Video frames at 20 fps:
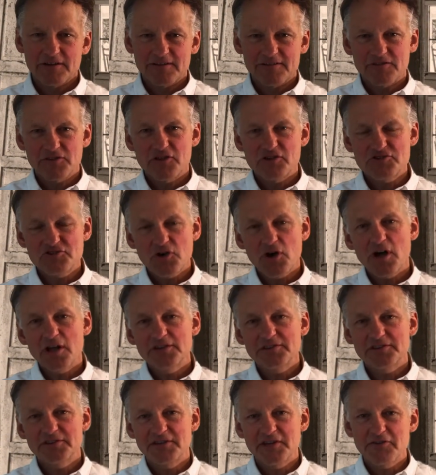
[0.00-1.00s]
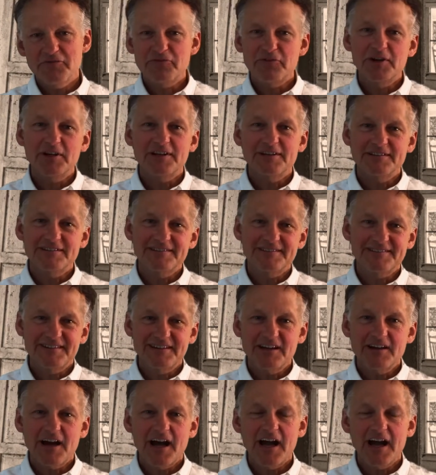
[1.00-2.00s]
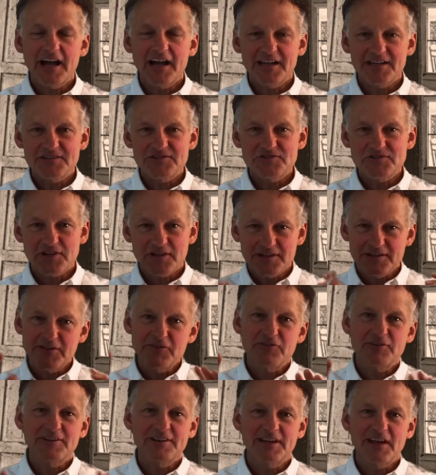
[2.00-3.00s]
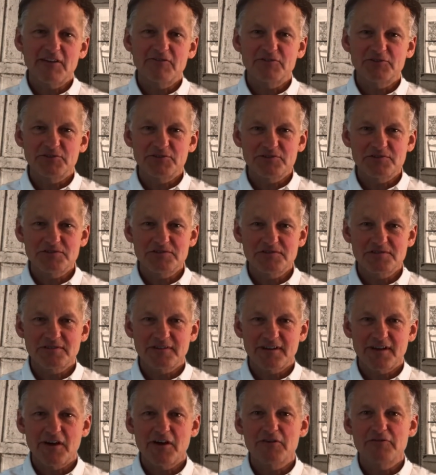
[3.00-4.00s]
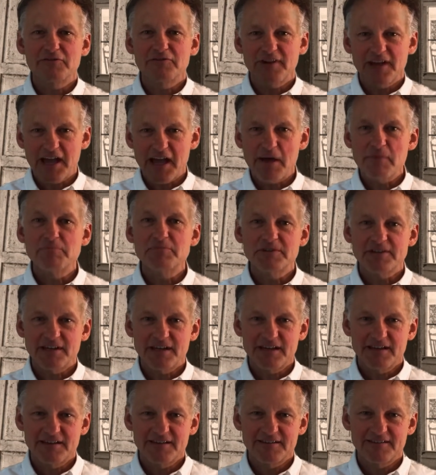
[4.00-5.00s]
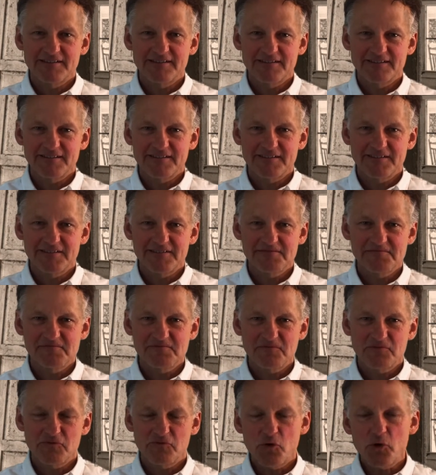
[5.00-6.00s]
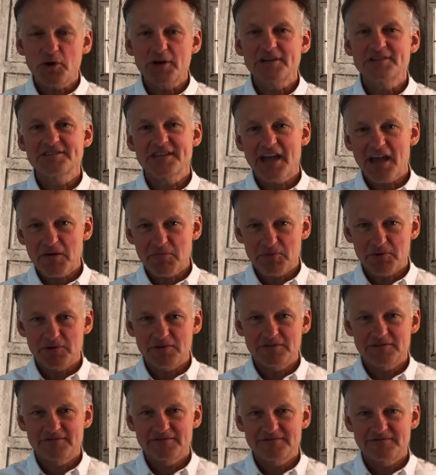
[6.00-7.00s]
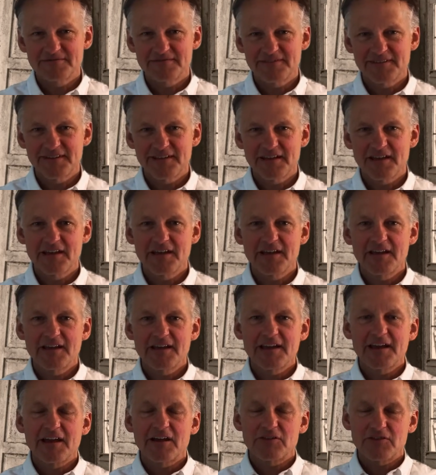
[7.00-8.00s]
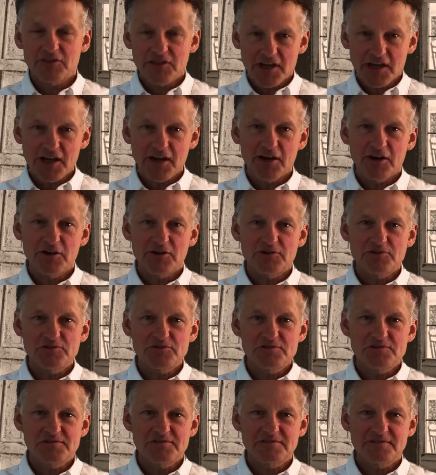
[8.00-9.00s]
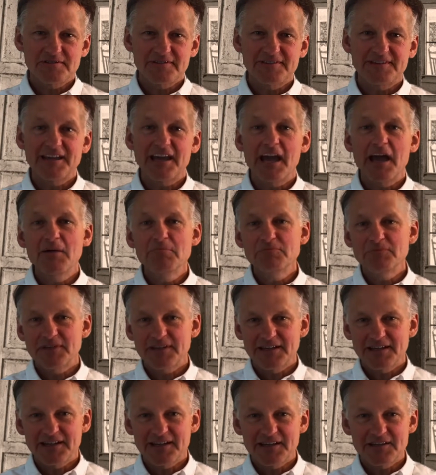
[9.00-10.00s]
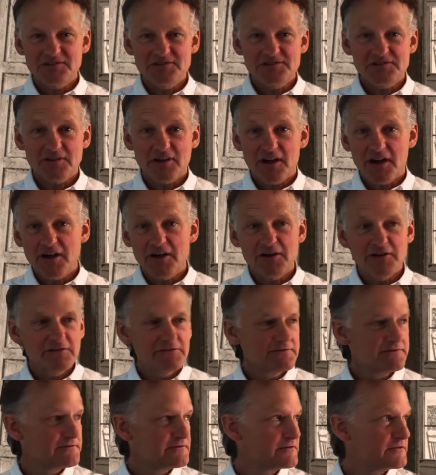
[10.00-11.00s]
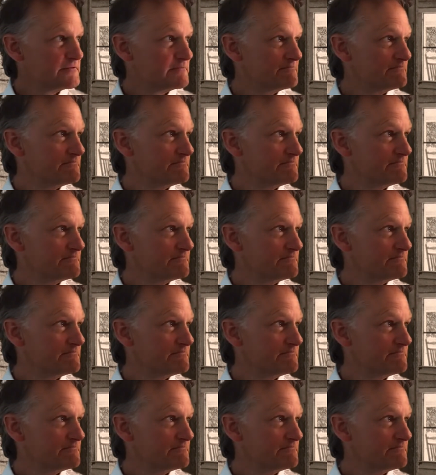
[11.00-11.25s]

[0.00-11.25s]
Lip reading: There's all different kinds and different levels of empty. For example, there's the emptiness of